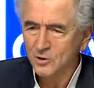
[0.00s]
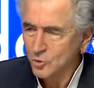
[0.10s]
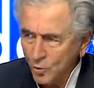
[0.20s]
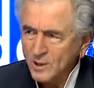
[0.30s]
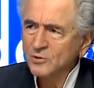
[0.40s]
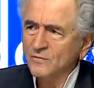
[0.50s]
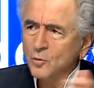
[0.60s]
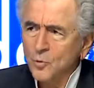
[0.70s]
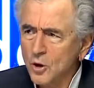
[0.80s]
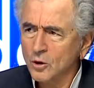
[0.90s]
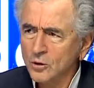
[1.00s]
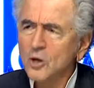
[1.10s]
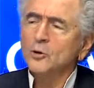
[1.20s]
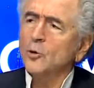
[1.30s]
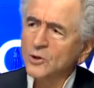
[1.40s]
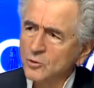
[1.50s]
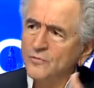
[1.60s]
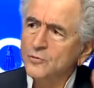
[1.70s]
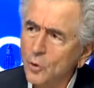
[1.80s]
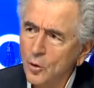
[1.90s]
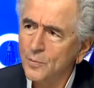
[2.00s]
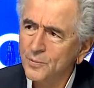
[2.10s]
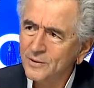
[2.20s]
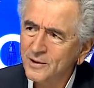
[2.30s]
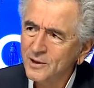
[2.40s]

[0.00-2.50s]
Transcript: The rest of the world, the rest of Europe,